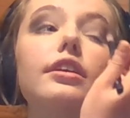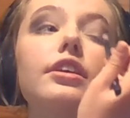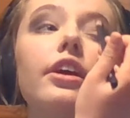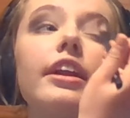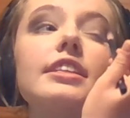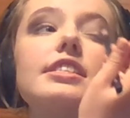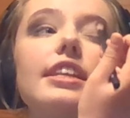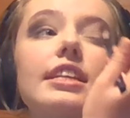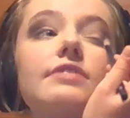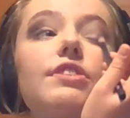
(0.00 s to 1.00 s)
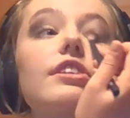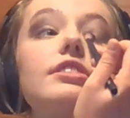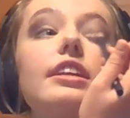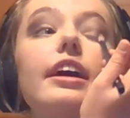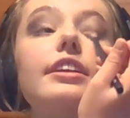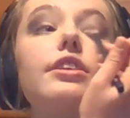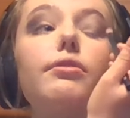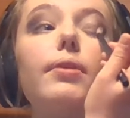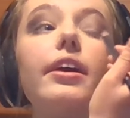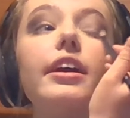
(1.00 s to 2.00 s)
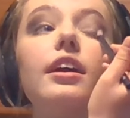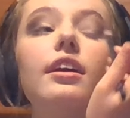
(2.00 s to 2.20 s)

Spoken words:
You're gonna see this video tonight, don't worry.